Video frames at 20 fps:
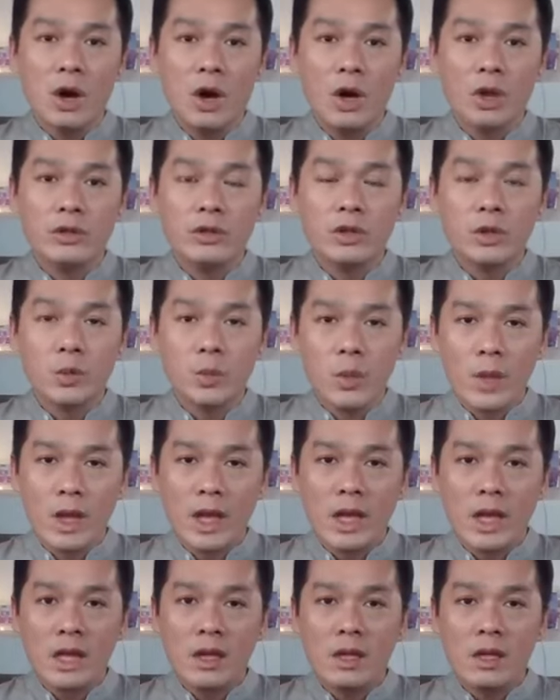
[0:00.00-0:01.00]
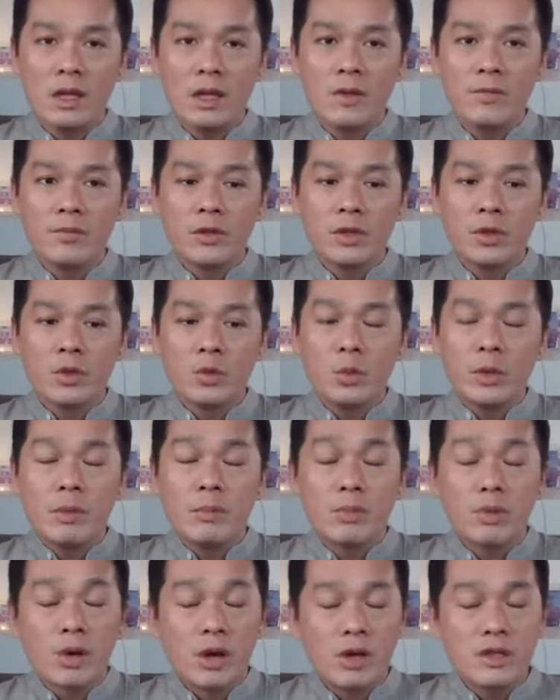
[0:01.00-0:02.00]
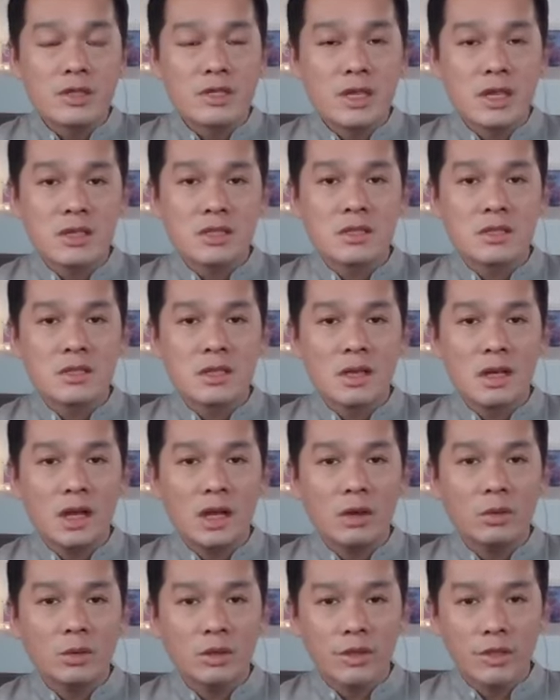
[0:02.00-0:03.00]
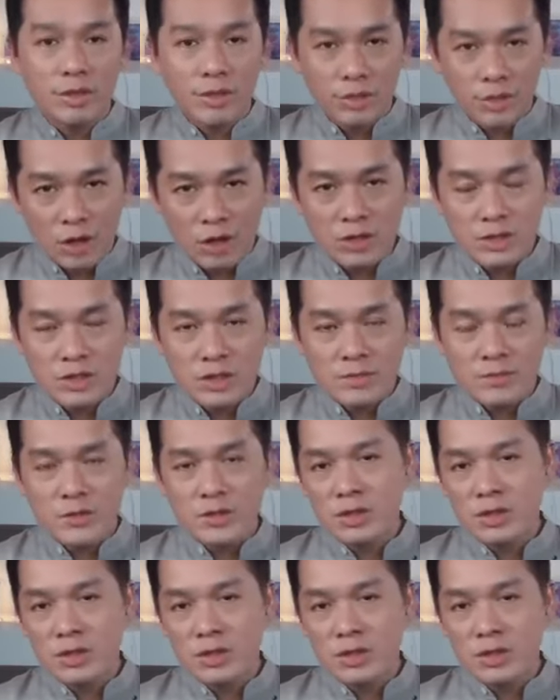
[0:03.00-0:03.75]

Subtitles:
on the way we process our thoughts.